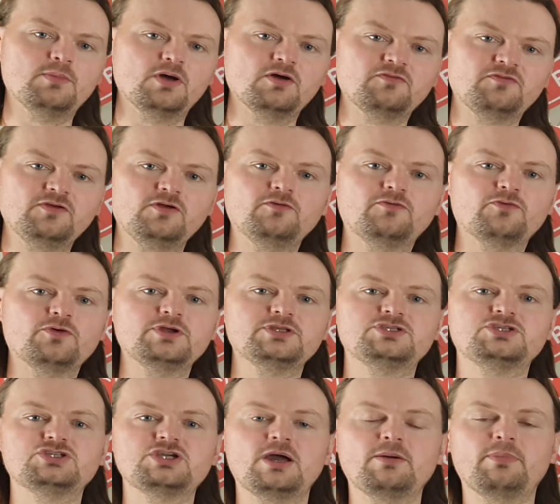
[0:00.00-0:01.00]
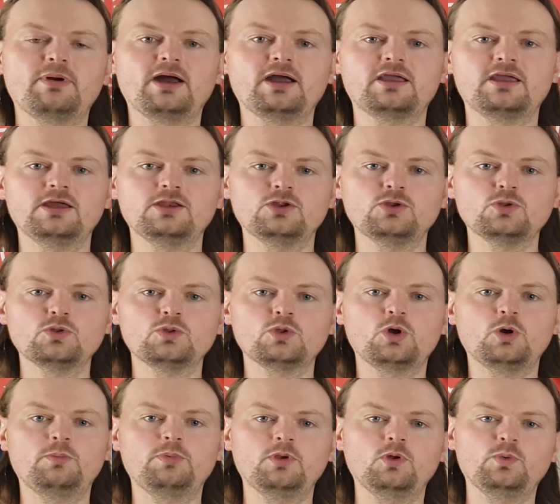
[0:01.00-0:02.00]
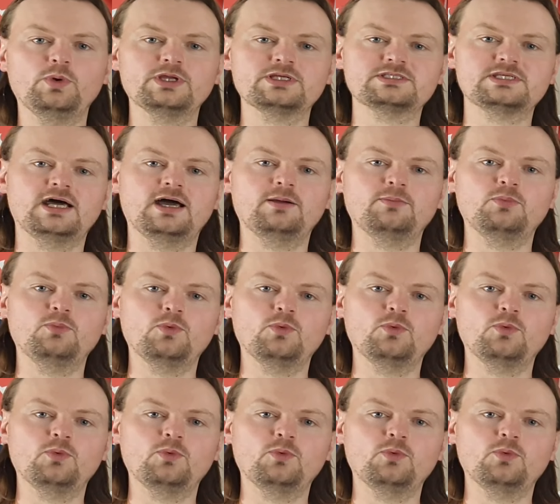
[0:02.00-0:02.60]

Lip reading: Feel free to check back in another couple of weeks' time,